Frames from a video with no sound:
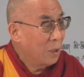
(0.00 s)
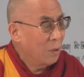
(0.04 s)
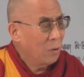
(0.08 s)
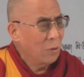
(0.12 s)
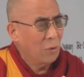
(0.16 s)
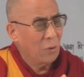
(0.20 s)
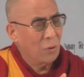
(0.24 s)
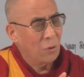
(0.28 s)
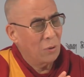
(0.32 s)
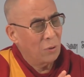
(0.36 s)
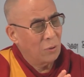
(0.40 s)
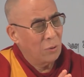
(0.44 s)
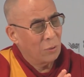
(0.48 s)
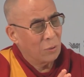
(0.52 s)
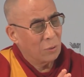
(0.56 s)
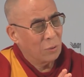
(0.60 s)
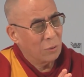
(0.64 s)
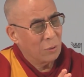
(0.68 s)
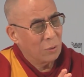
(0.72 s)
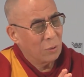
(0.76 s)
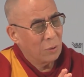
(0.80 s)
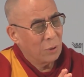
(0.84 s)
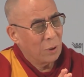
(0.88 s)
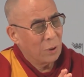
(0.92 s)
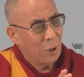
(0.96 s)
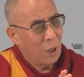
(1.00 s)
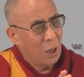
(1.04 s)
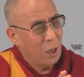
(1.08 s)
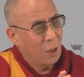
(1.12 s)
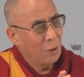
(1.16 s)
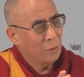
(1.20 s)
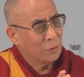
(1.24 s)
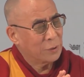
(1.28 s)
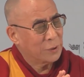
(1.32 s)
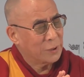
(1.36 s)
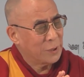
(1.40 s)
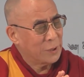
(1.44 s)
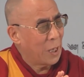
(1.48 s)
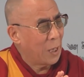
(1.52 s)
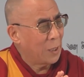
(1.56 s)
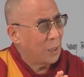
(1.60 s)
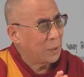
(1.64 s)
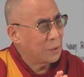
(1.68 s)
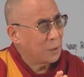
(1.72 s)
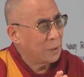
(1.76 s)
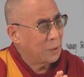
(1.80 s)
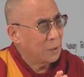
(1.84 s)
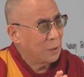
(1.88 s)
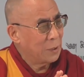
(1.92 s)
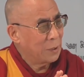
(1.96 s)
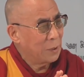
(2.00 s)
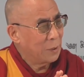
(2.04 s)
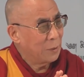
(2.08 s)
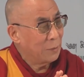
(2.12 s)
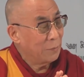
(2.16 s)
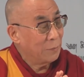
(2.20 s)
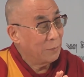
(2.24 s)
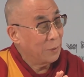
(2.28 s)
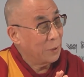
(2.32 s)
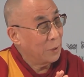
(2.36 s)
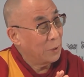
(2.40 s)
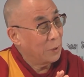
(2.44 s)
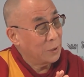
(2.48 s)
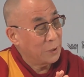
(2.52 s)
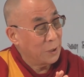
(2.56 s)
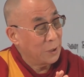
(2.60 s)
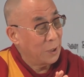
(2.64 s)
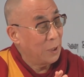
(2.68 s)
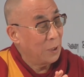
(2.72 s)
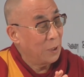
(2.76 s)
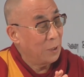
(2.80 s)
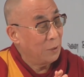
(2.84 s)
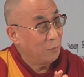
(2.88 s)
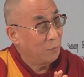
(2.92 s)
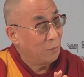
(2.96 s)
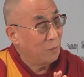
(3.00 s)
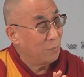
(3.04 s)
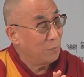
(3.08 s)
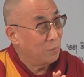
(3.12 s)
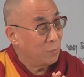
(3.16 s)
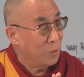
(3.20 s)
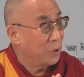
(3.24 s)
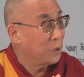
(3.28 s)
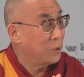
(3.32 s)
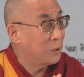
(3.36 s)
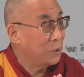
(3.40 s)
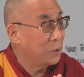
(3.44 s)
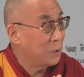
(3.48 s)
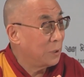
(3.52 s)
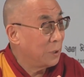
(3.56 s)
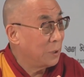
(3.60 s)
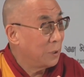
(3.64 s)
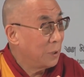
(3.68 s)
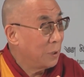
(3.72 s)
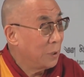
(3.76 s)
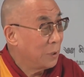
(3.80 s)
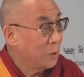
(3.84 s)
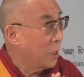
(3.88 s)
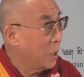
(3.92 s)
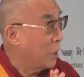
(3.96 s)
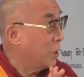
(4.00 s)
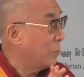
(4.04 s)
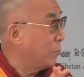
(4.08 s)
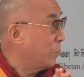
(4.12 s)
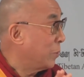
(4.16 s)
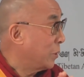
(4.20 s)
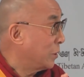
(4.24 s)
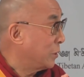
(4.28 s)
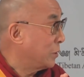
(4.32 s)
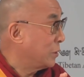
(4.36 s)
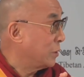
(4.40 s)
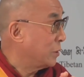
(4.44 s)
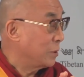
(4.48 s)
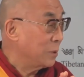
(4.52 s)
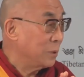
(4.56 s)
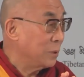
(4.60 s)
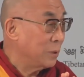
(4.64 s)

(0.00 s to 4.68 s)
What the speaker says: oh, how sad. we really will miss that person.